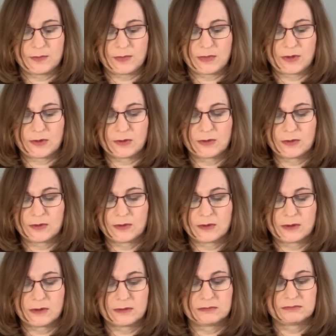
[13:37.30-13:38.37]

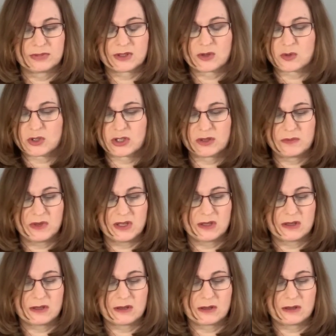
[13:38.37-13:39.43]
through social
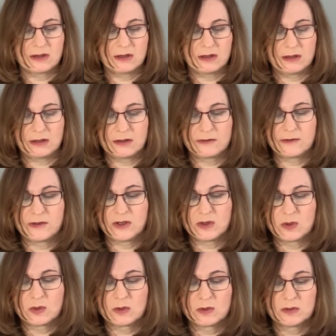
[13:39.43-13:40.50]
media if
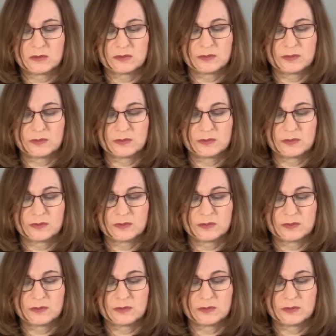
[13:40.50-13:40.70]
you